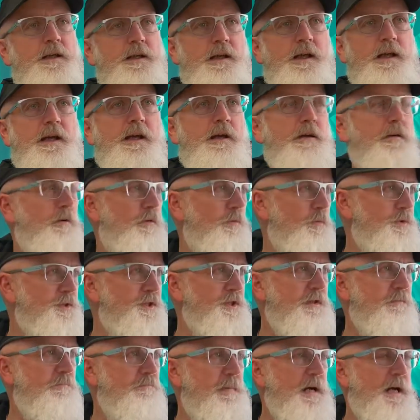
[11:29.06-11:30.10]
Here it was
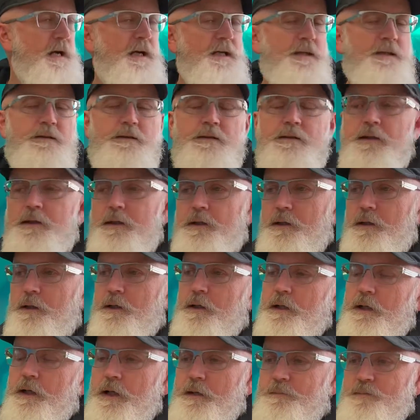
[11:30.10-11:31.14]
combined.
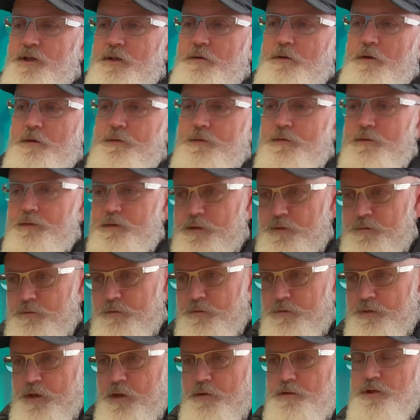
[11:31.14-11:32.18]
So you've got
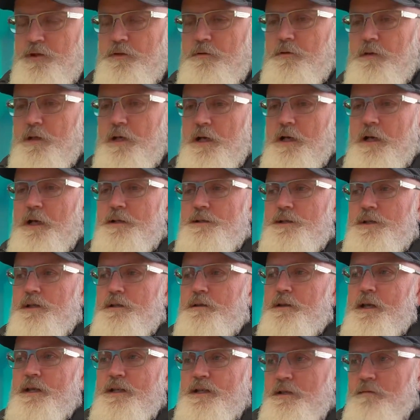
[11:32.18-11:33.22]
those 2 clients.
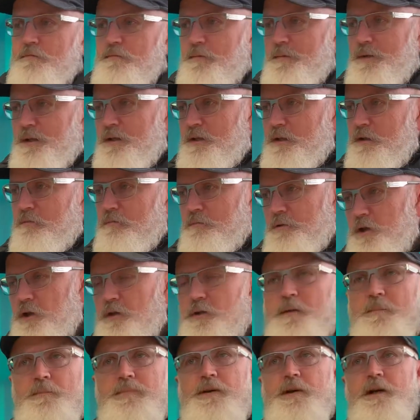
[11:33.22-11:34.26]
They seem to be
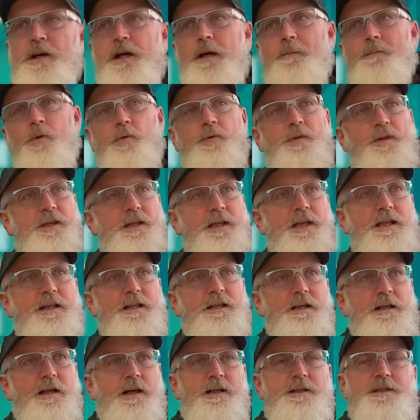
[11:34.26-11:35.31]
the prime or the key
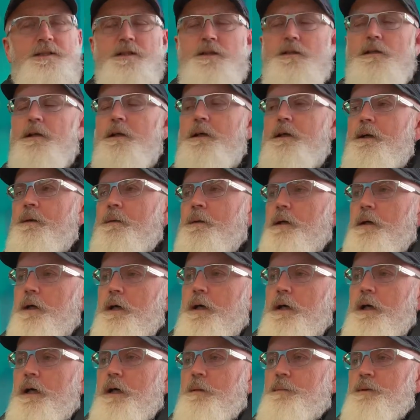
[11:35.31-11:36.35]
clients.
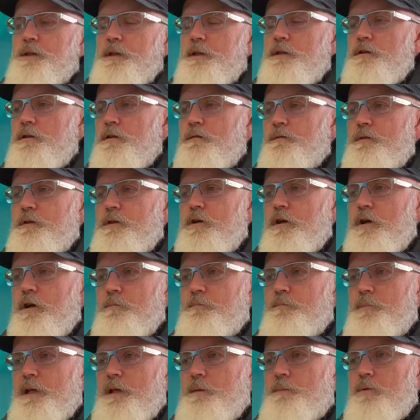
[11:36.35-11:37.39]
But then you've
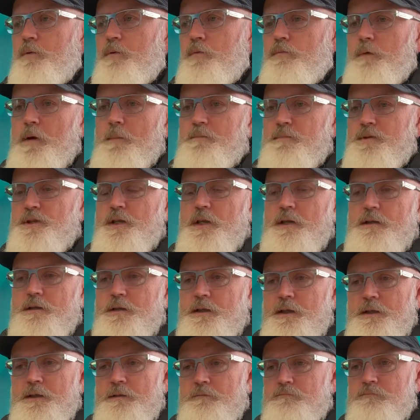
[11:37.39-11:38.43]
got people
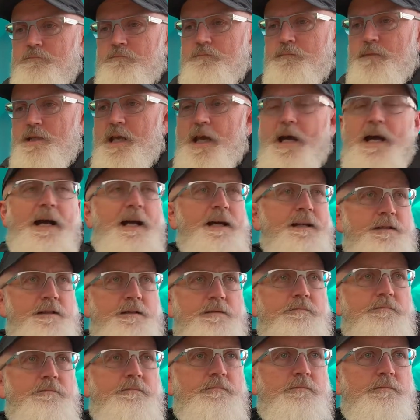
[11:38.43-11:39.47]
representing the art
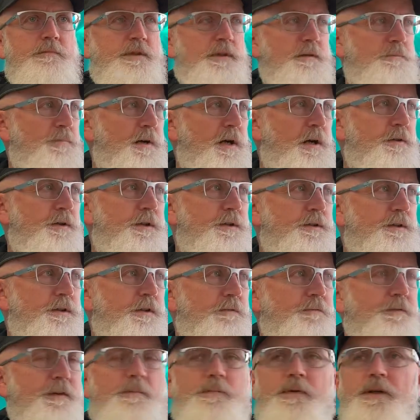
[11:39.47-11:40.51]
component
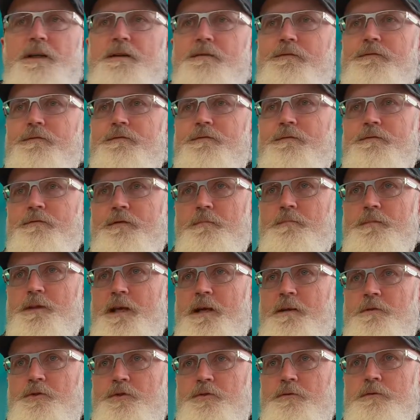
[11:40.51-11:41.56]
of the brief from
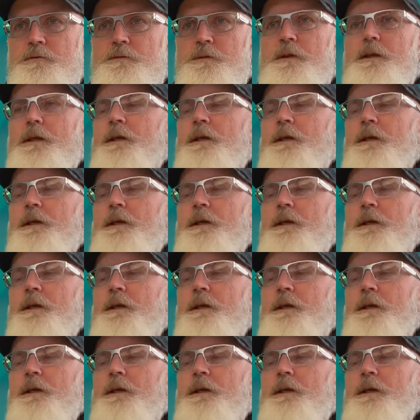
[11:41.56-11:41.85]
council.